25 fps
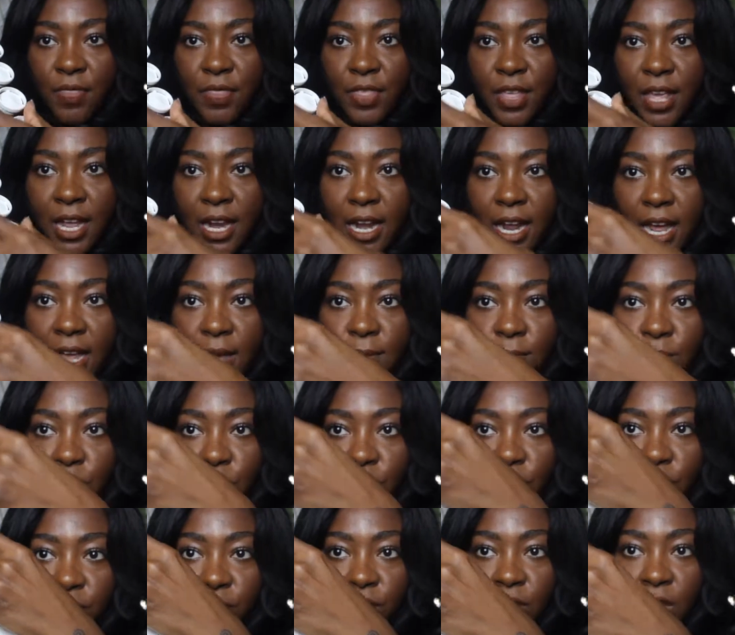Then I
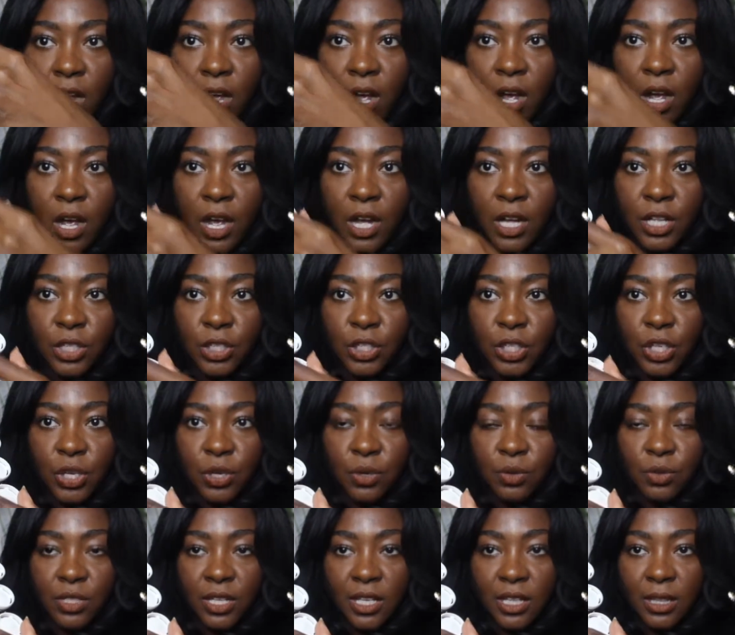moved on to
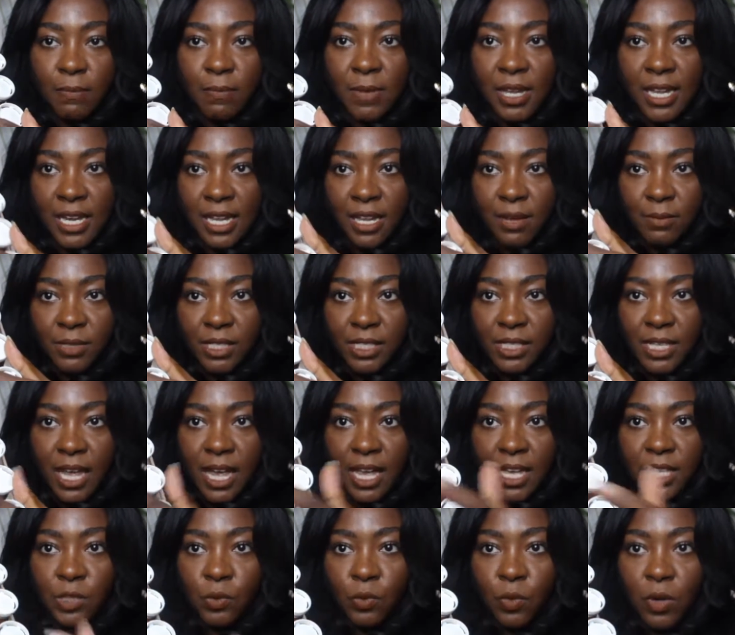using the
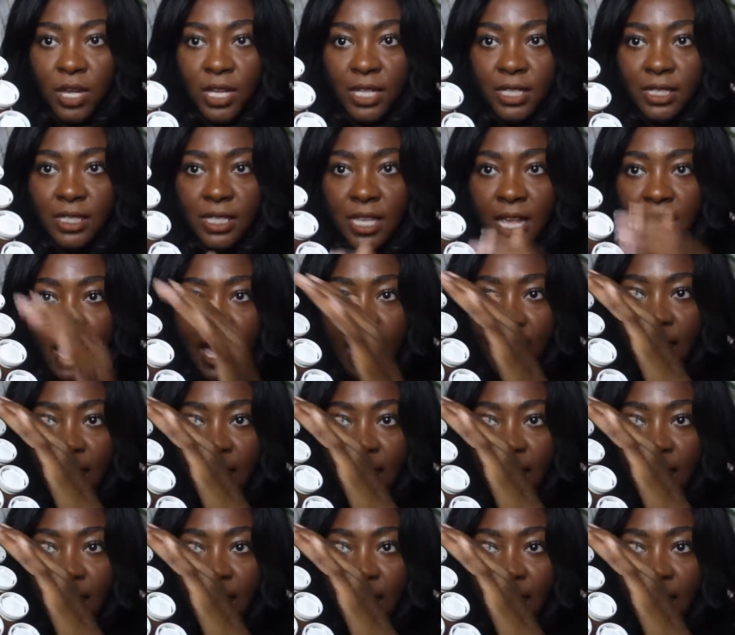medium-sized ones